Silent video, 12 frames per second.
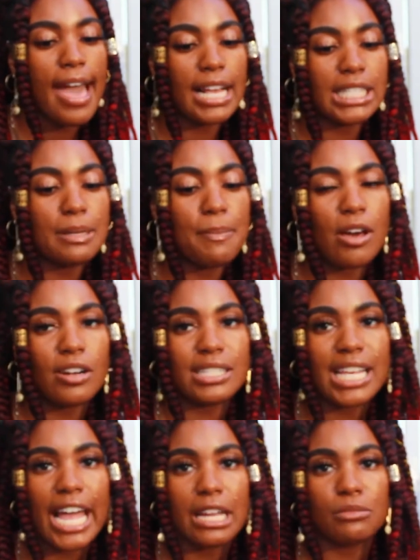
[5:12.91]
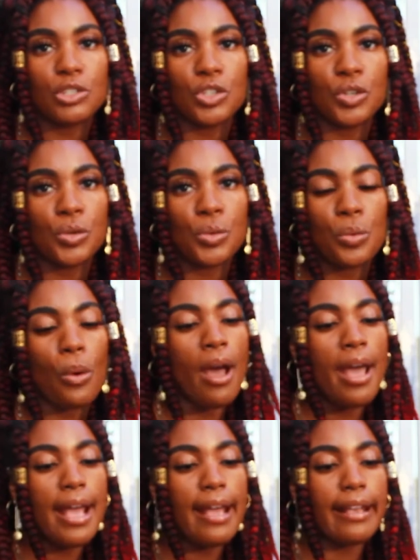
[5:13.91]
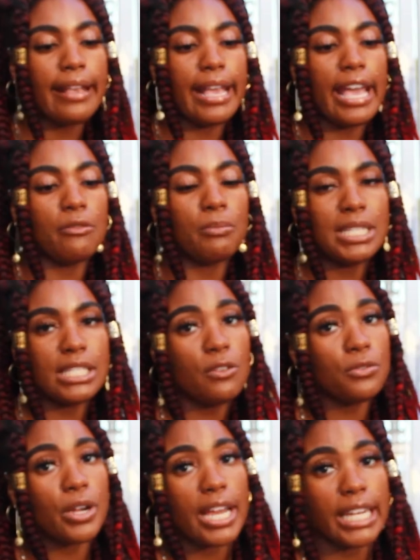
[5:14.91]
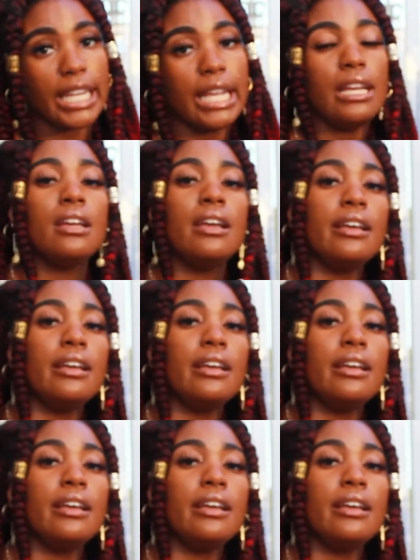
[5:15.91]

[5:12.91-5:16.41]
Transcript: X amount of time to get myself ready,